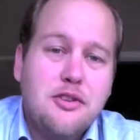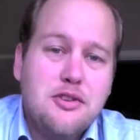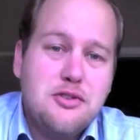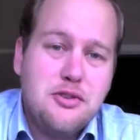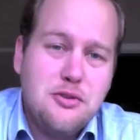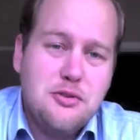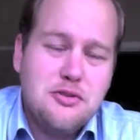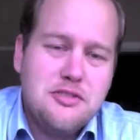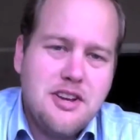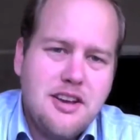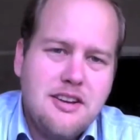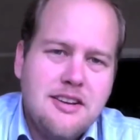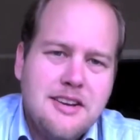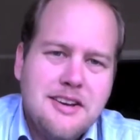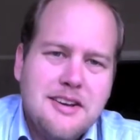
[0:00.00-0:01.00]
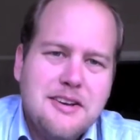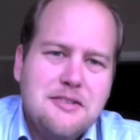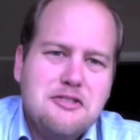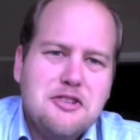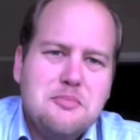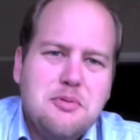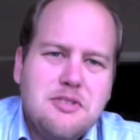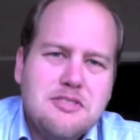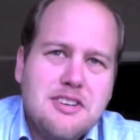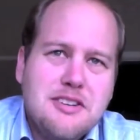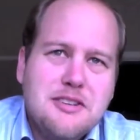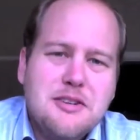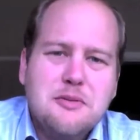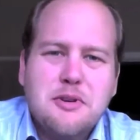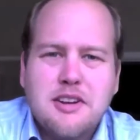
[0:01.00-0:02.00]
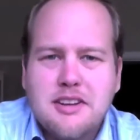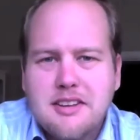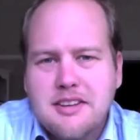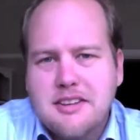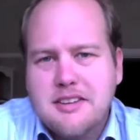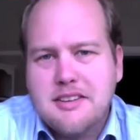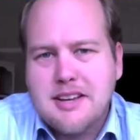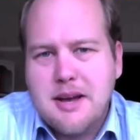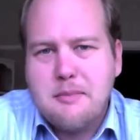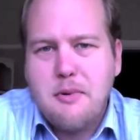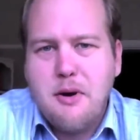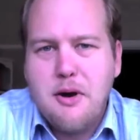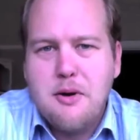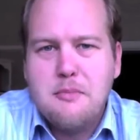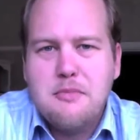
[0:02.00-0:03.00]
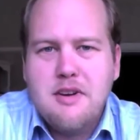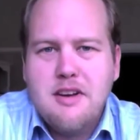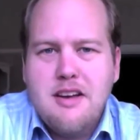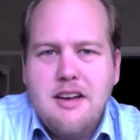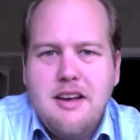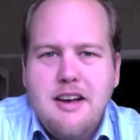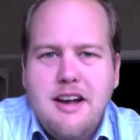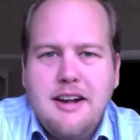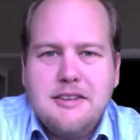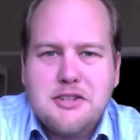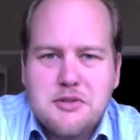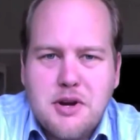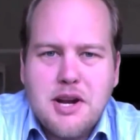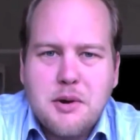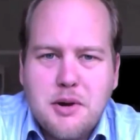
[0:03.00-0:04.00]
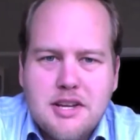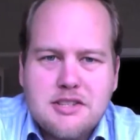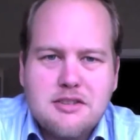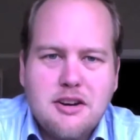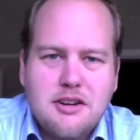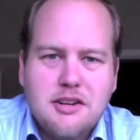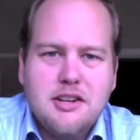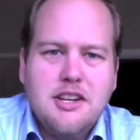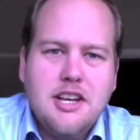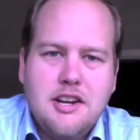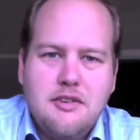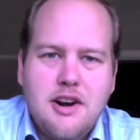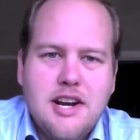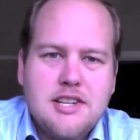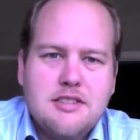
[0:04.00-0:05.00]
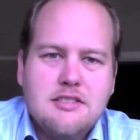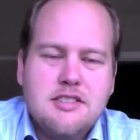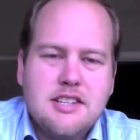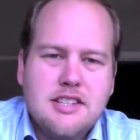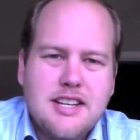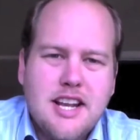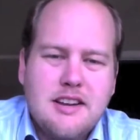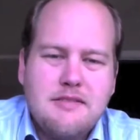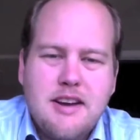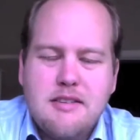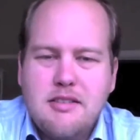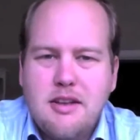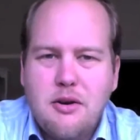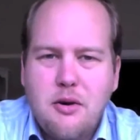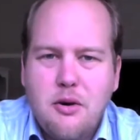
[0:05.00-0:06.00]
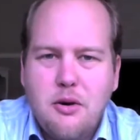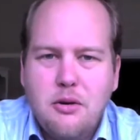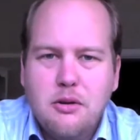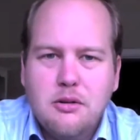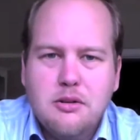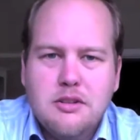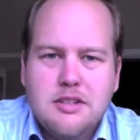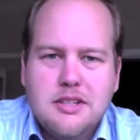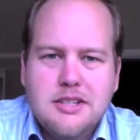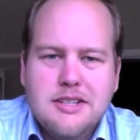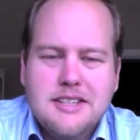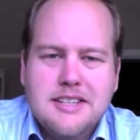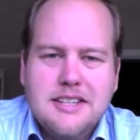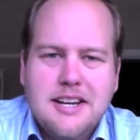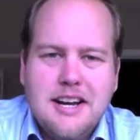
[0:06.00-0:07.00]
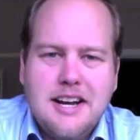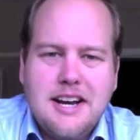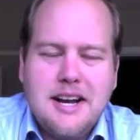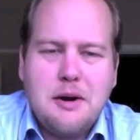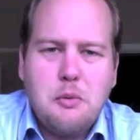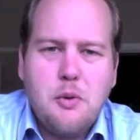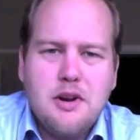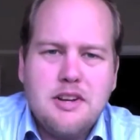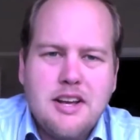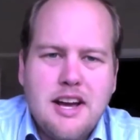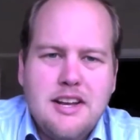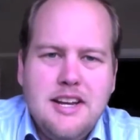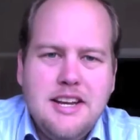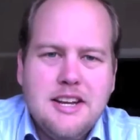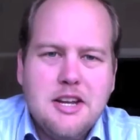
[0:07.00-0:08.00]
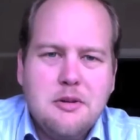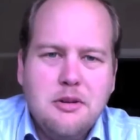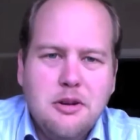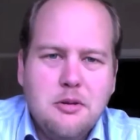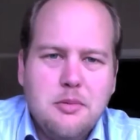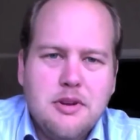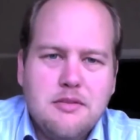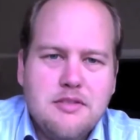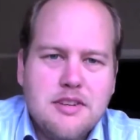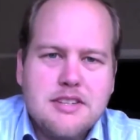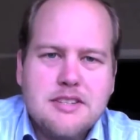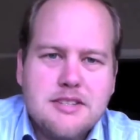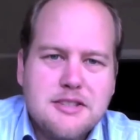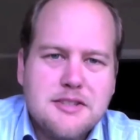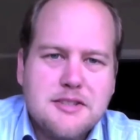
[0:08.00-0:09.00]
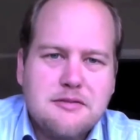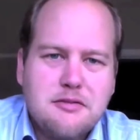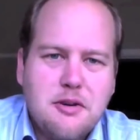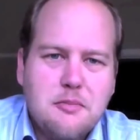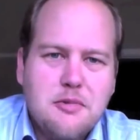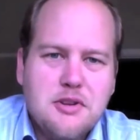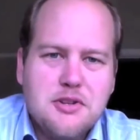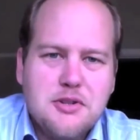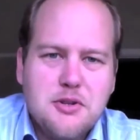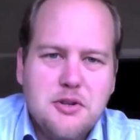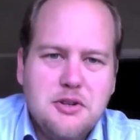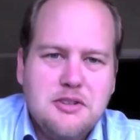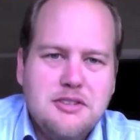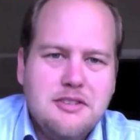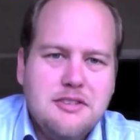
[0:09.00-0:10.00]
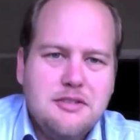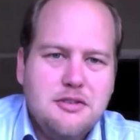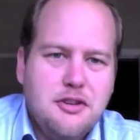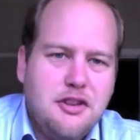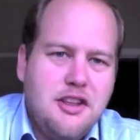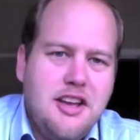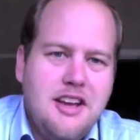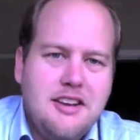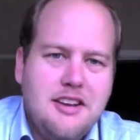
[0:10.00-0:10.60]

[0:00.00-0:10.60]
on the Tuesday, just because I didn't want to come home and straight away start looking at rushes and kind of have that whole, I needed a little bit of distance from the shoot to the